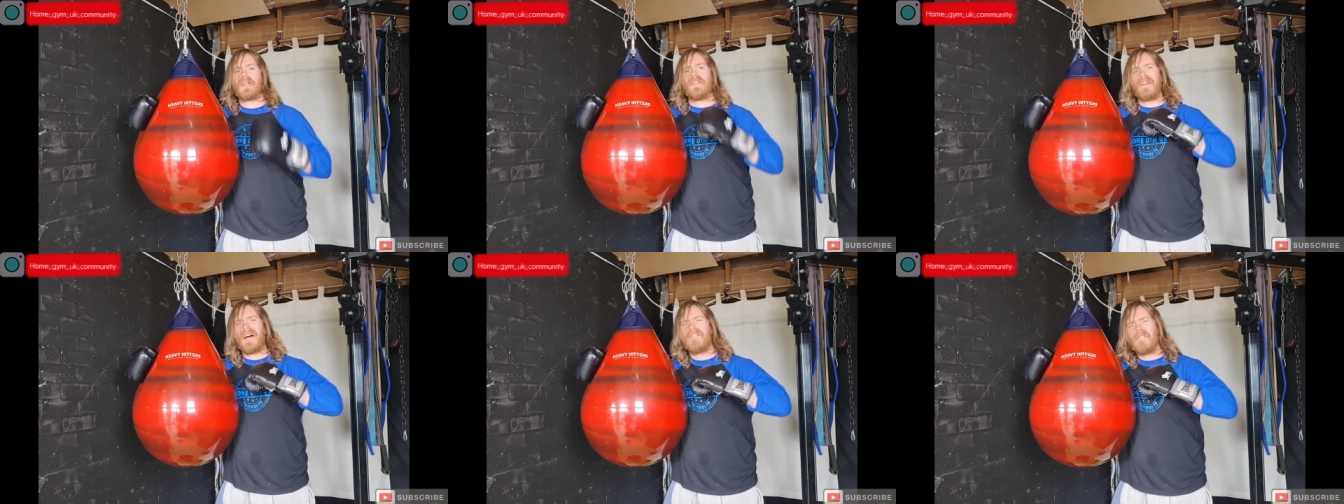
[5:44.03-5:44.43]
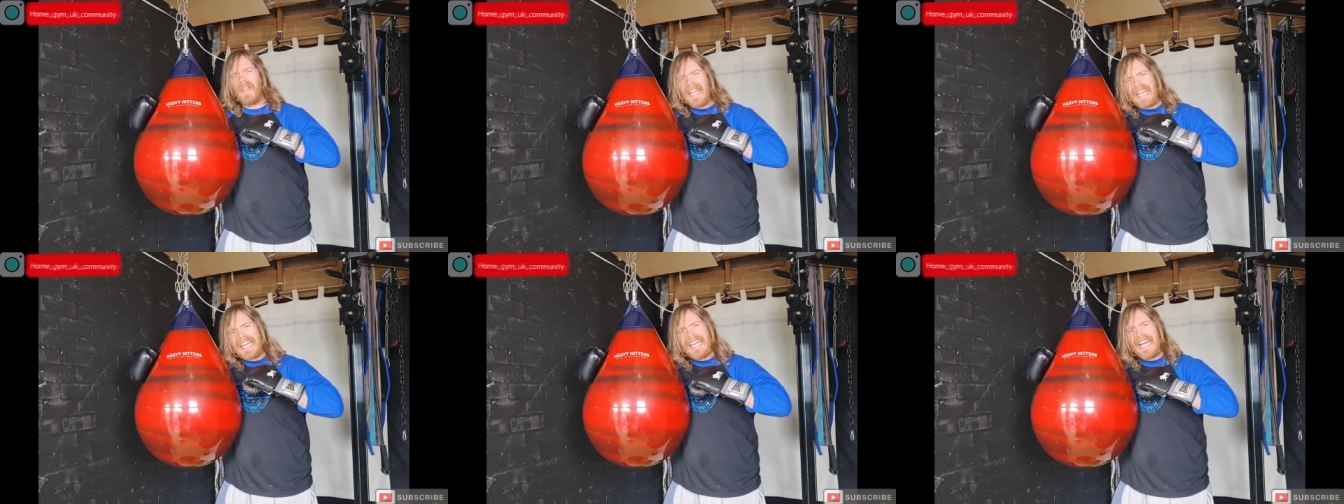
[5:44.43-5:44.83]
So if I'm
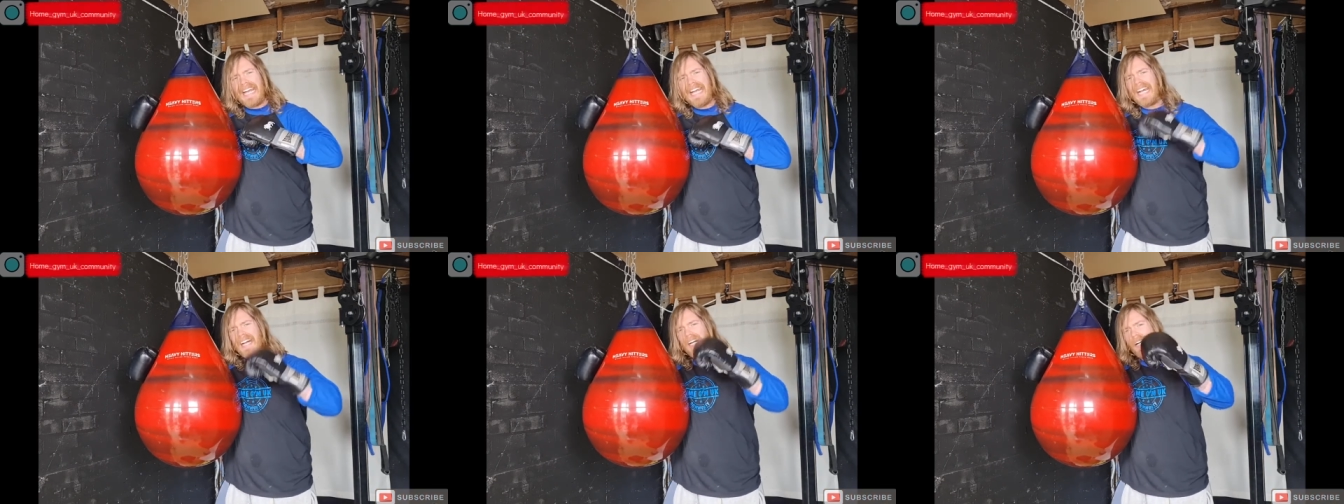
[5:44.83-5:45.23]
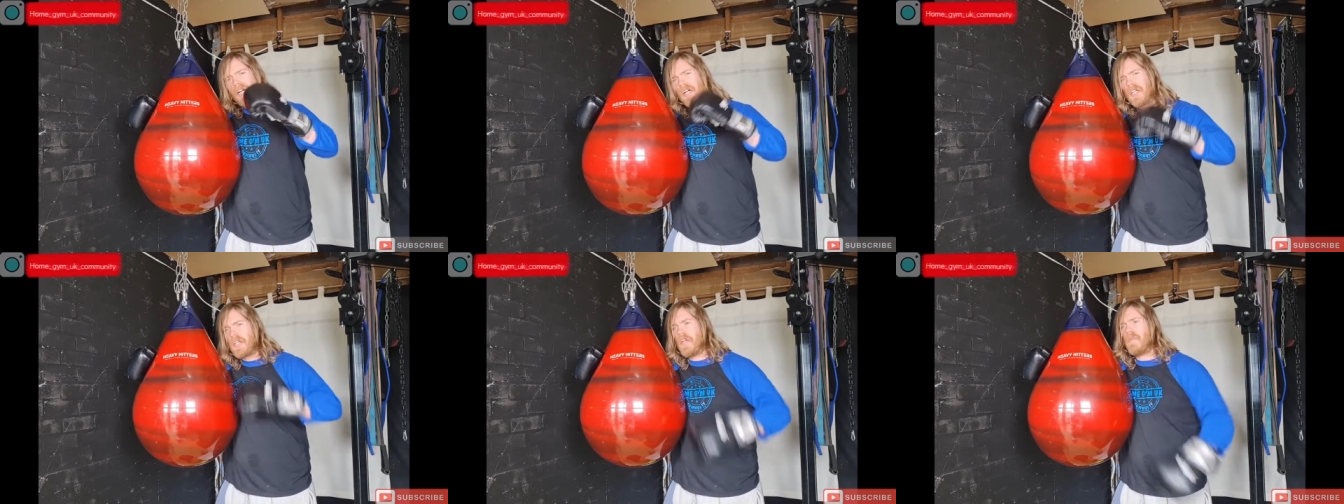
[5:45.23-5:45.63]
thinking it,
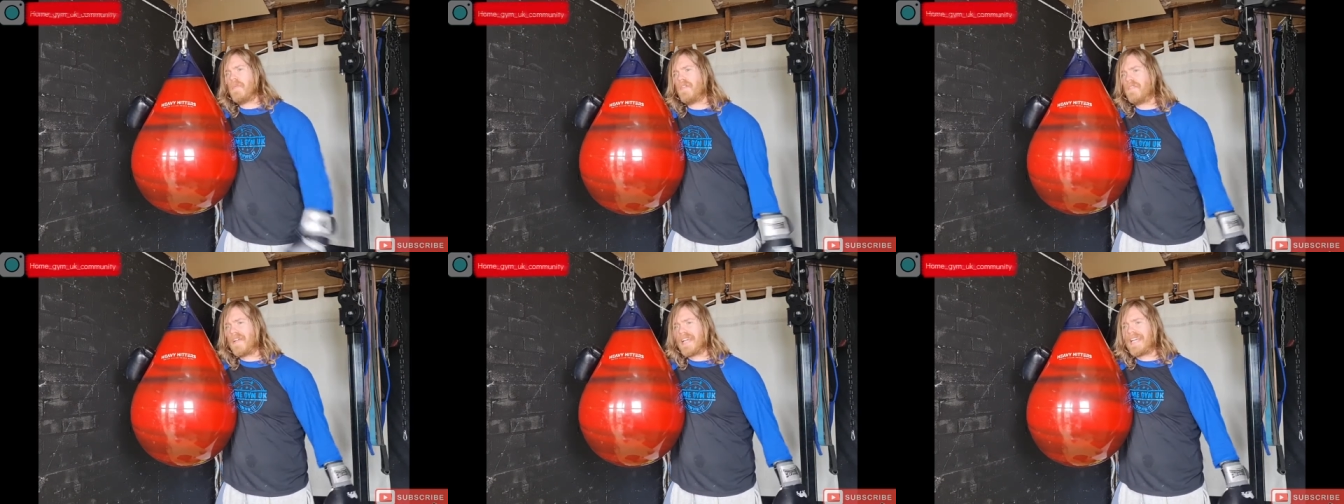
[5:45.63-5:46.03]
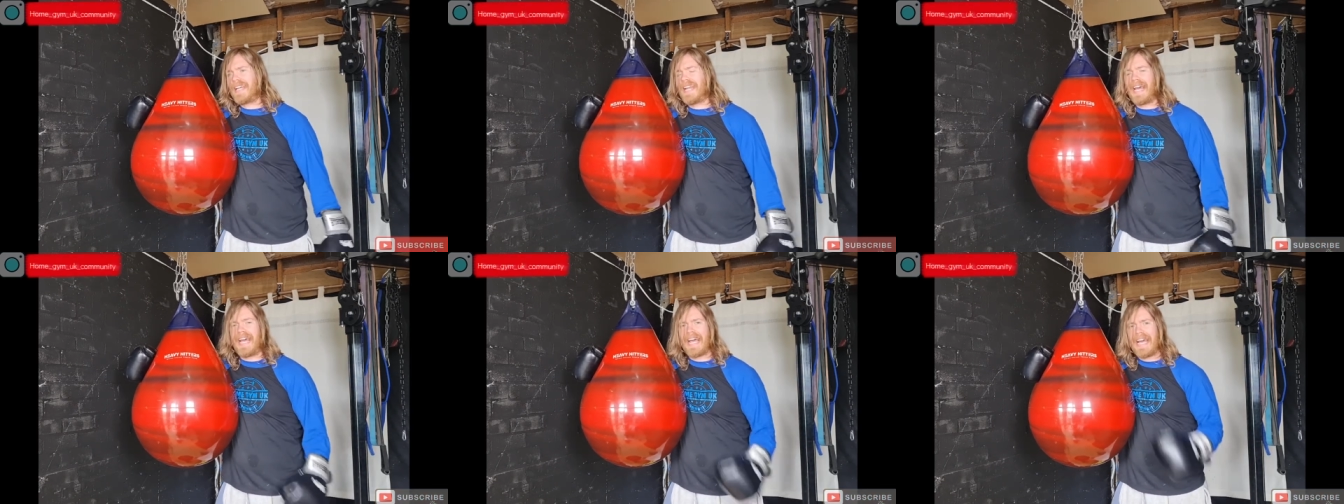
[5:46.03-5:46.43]
you'd be
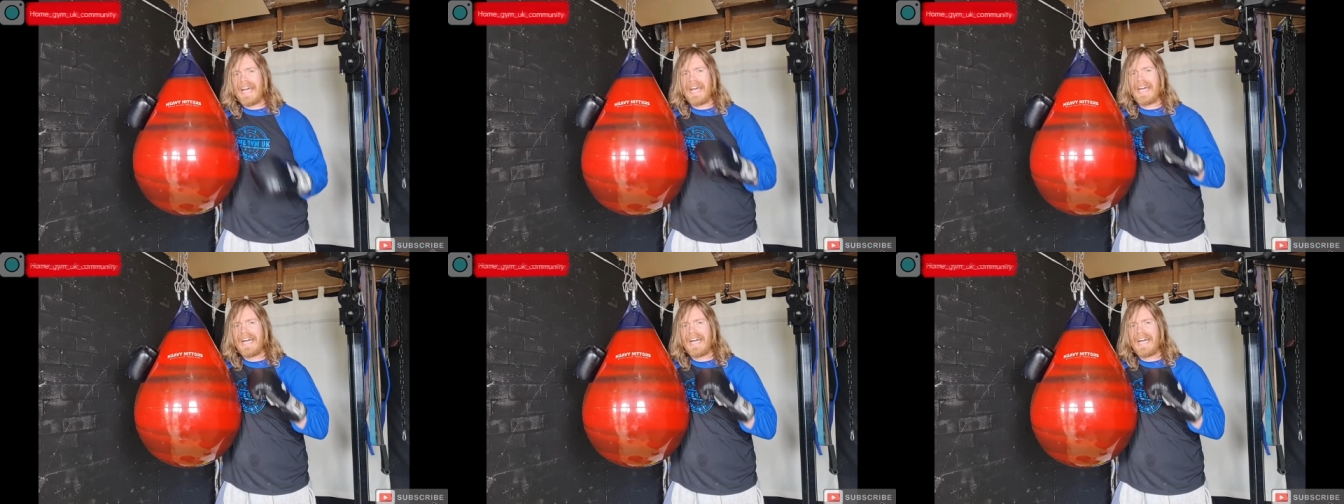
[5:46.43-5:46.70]
thinking it.